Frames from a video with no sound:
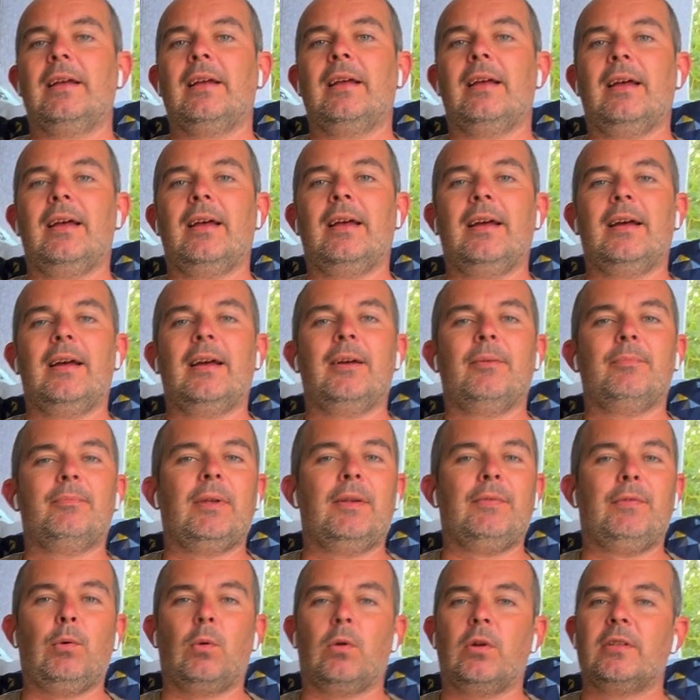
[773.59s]

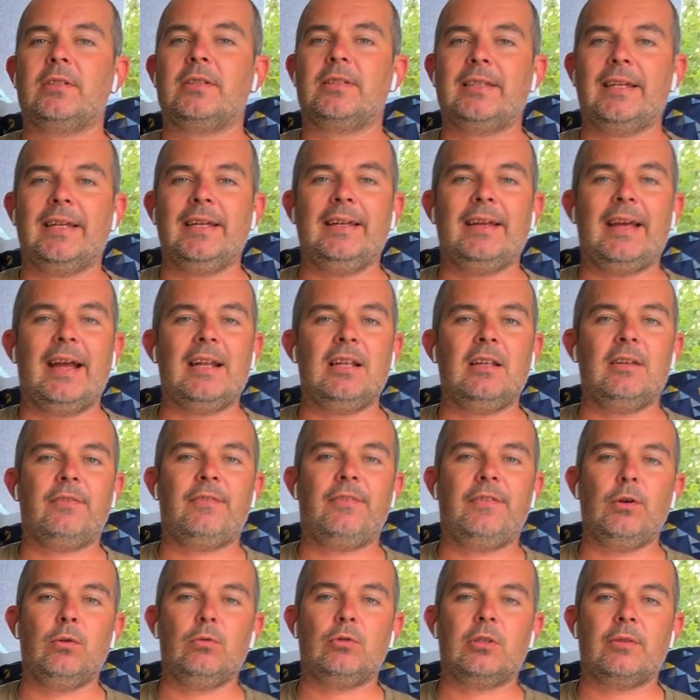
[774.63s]
If you want to see any
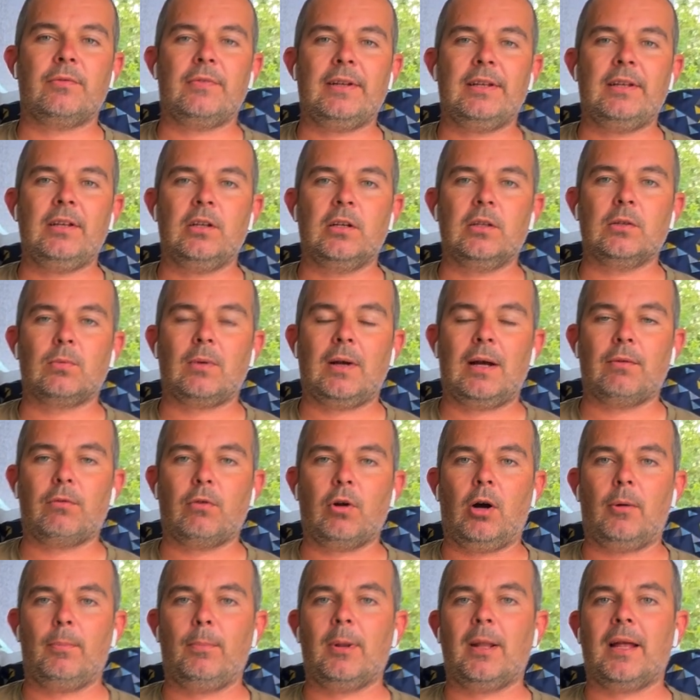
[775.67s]
future videos, what I've
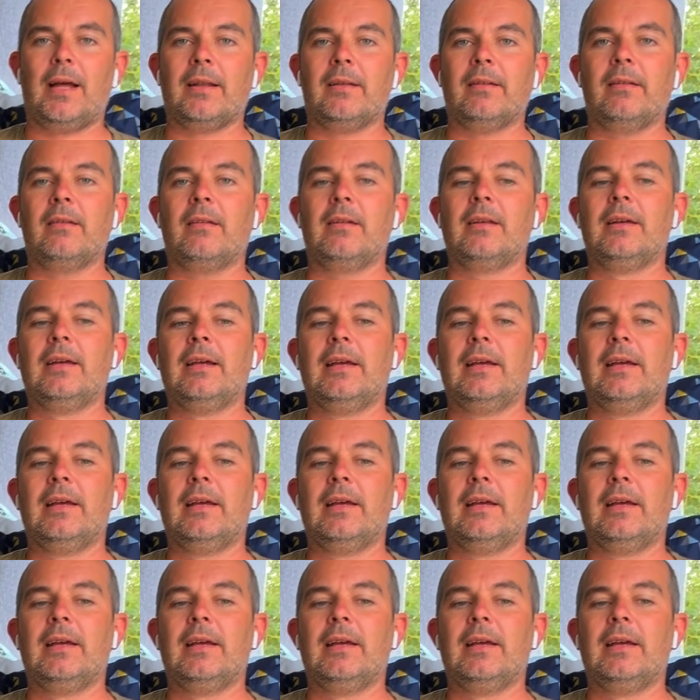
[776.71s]
got planned,